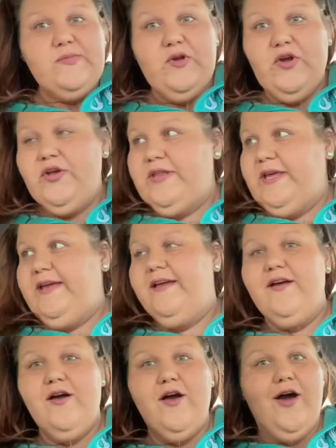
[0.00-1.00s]
currently
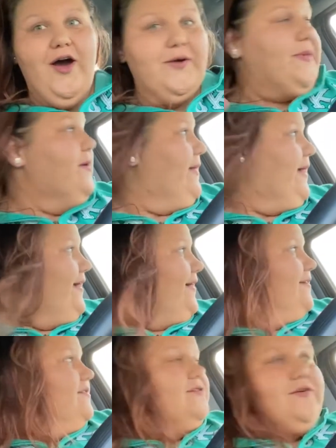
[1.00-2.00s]
on my
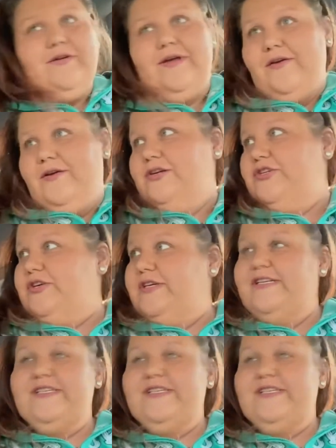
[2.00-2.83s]
way to go get groceries